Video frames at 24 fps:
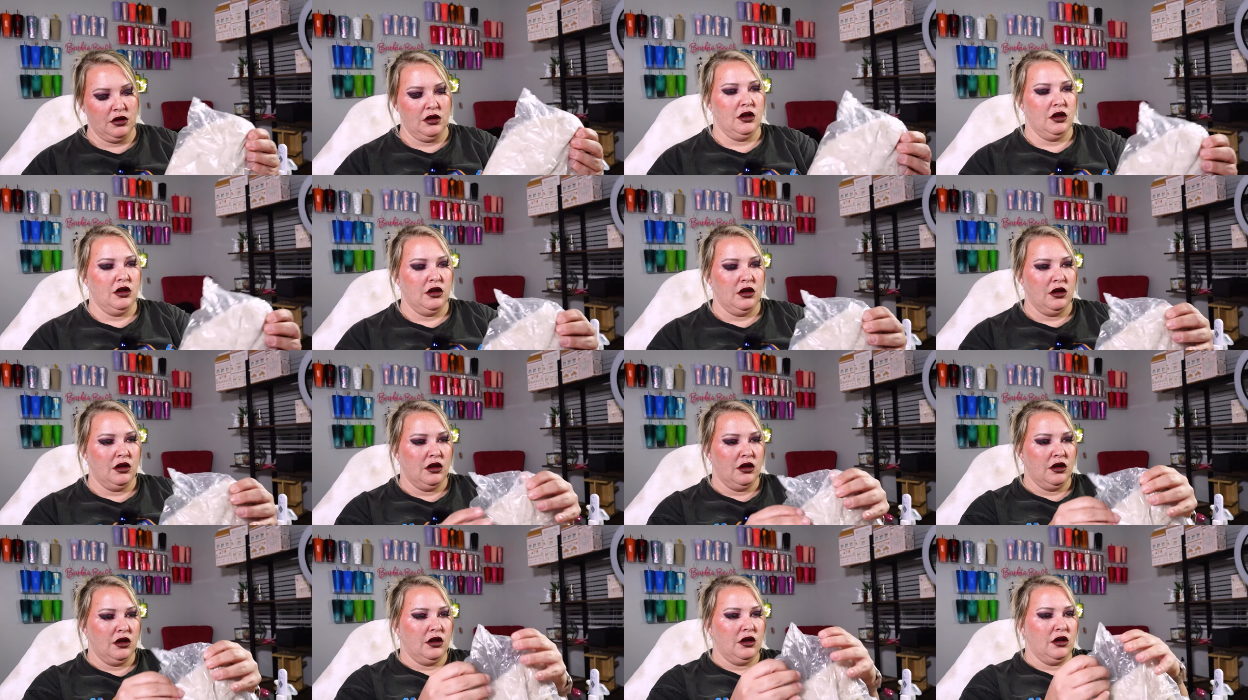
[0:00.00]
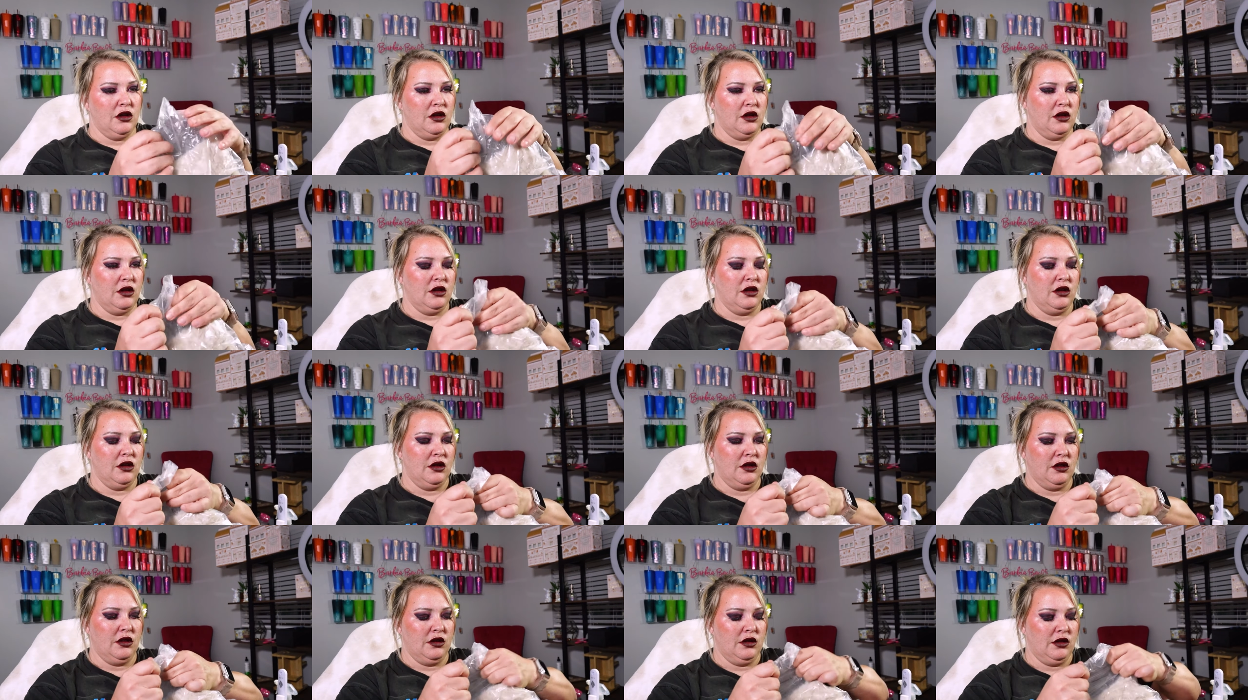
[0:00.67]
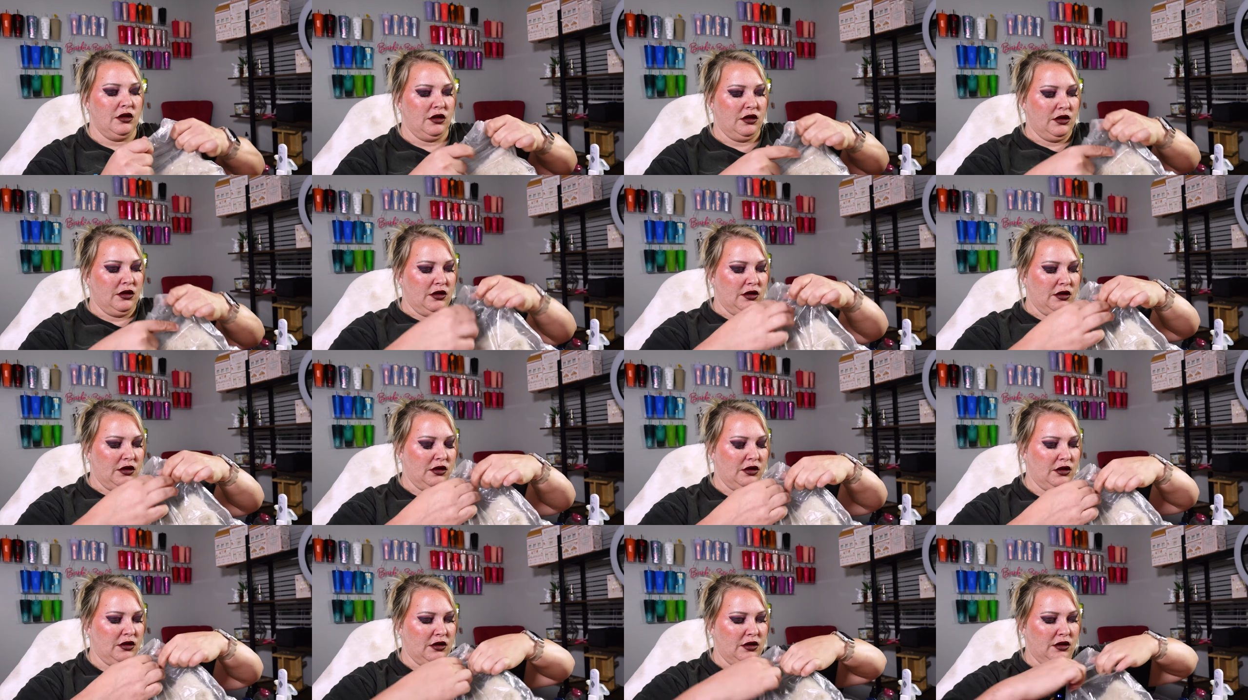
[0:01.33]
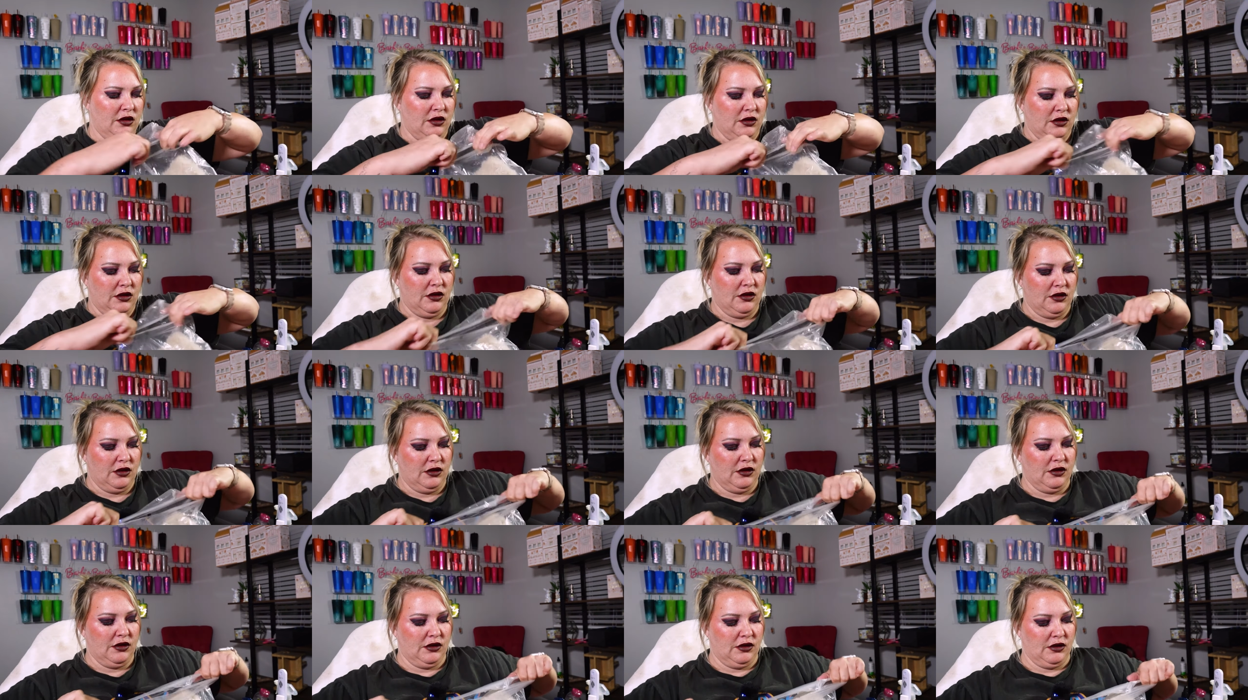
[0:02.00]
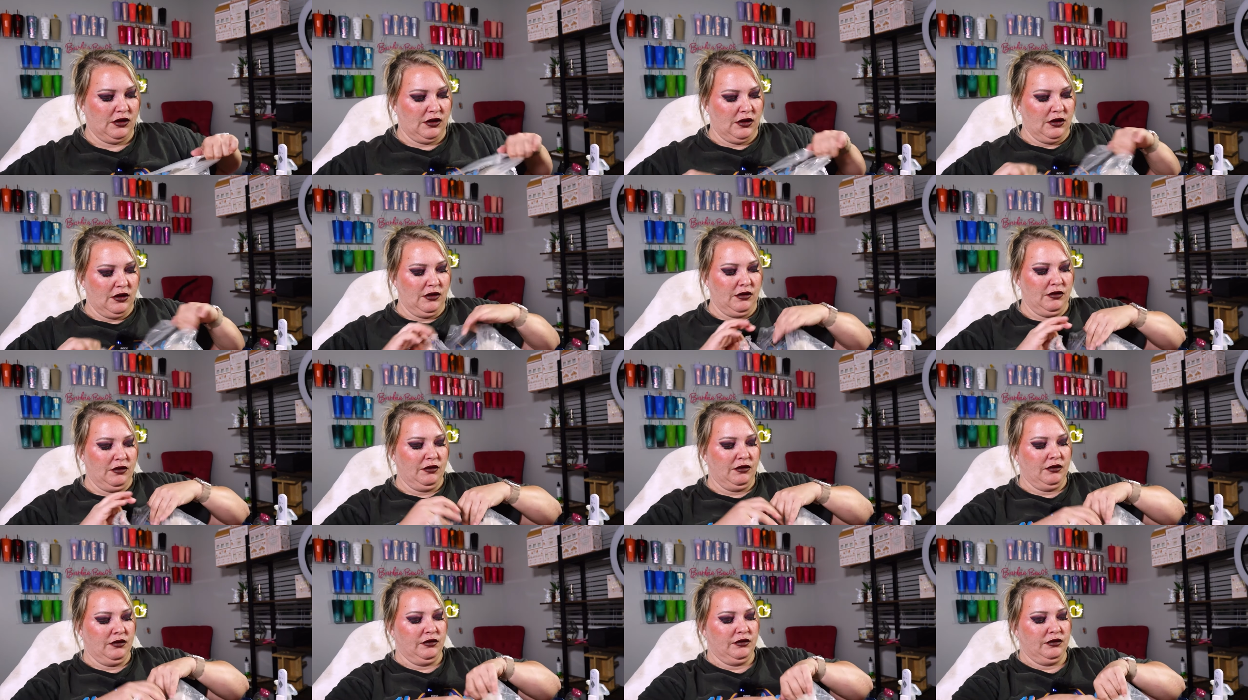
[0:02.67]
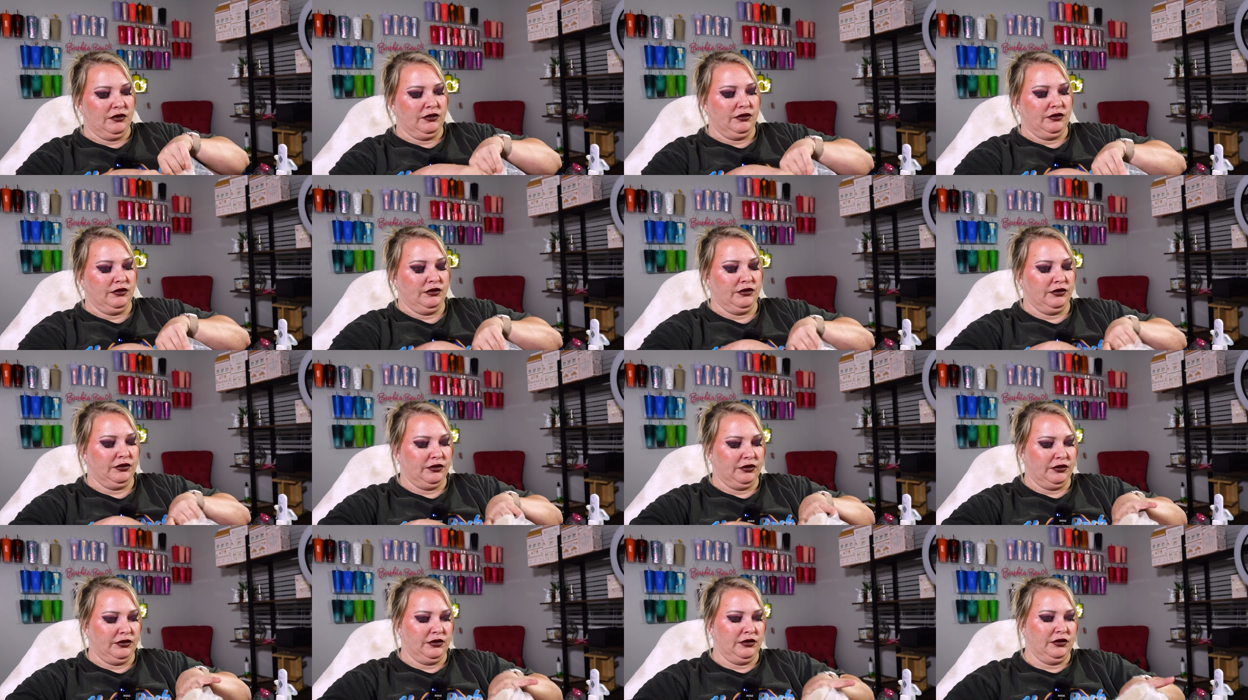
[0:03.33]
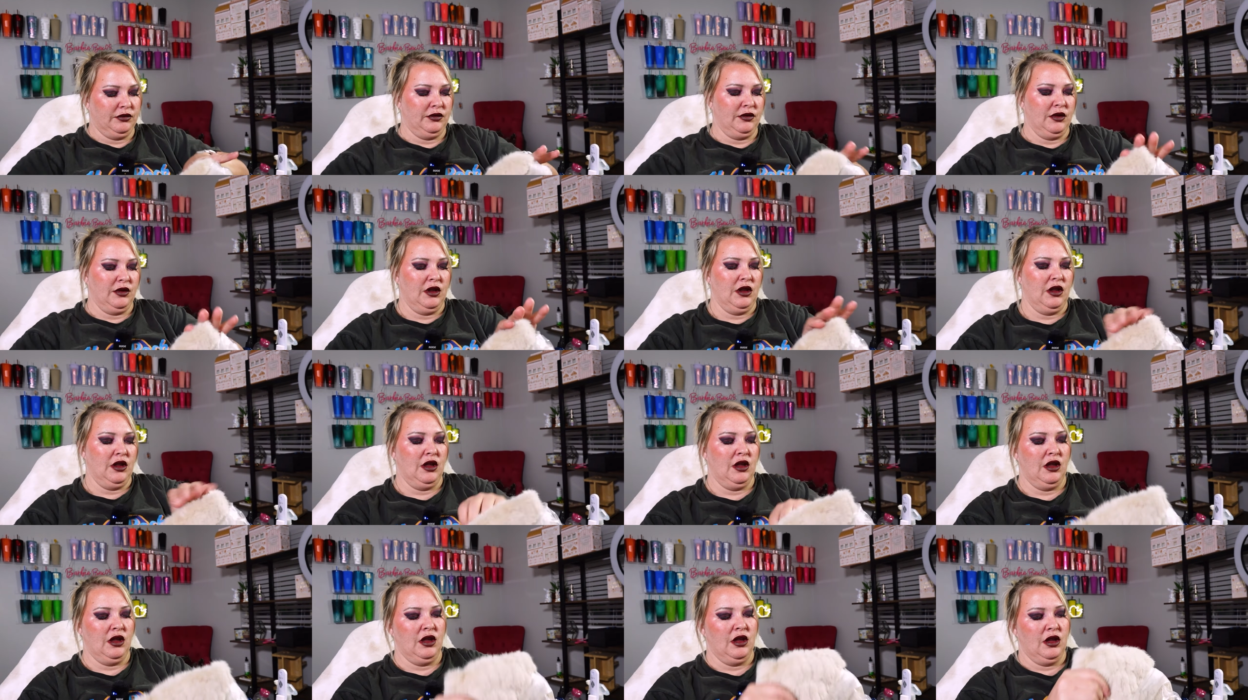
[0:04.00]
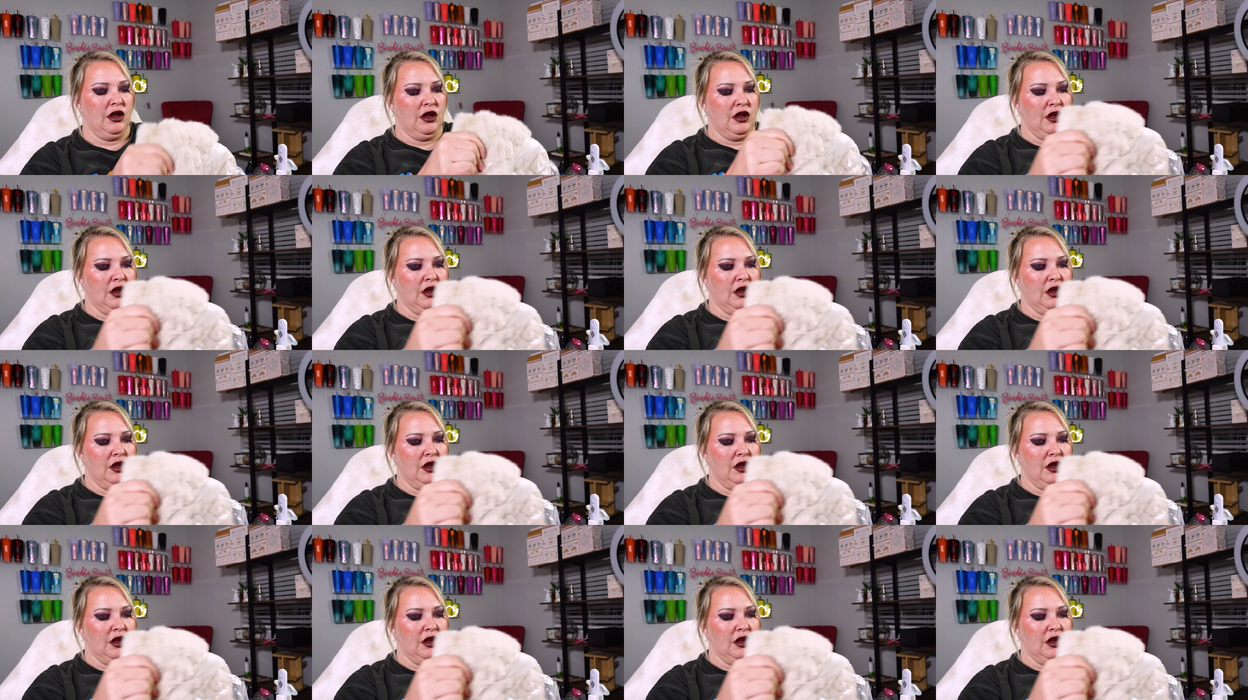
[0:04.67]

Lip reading: No one is speaking in this clip.